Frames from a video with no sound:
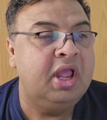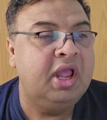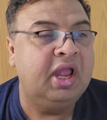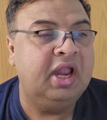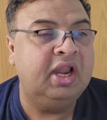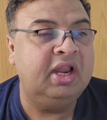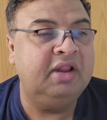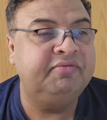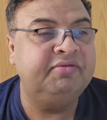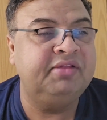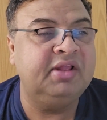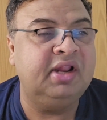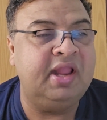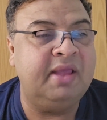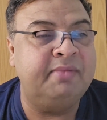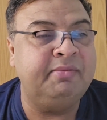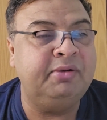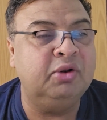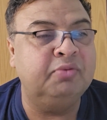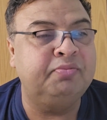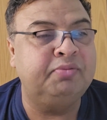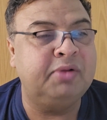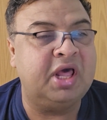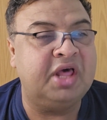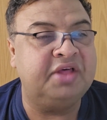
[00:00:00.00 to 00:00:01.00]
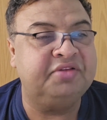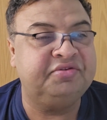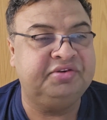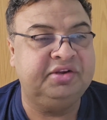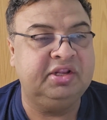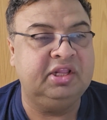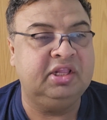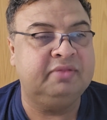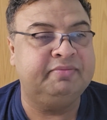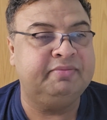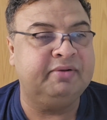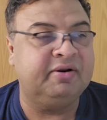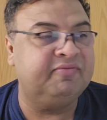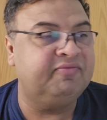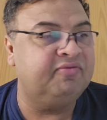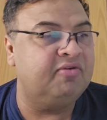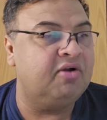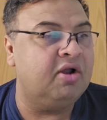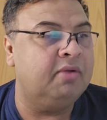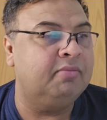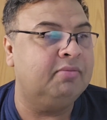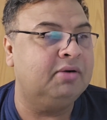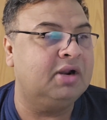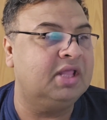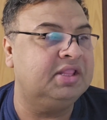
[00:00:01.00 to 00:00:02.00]
And if the laminoplasty is
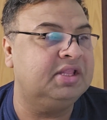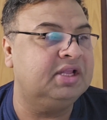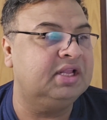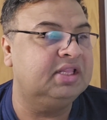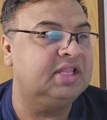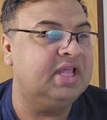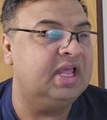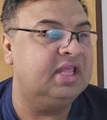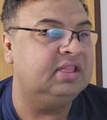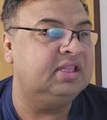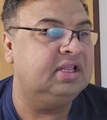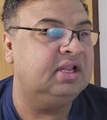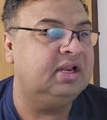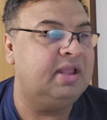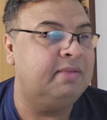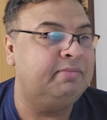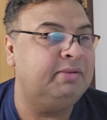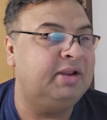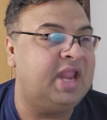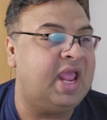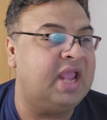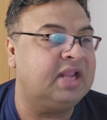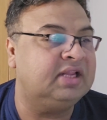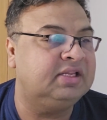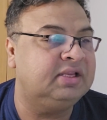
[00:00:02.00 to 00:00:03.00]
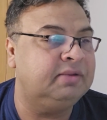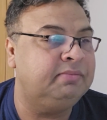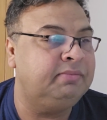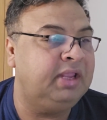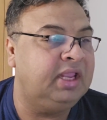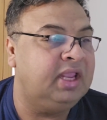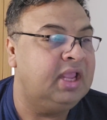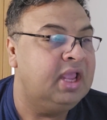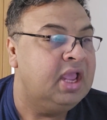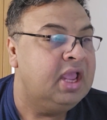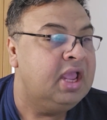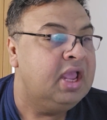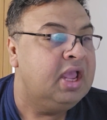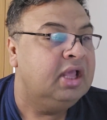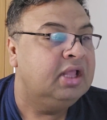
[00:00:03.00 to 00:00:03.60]
performed rather than the laminectomy,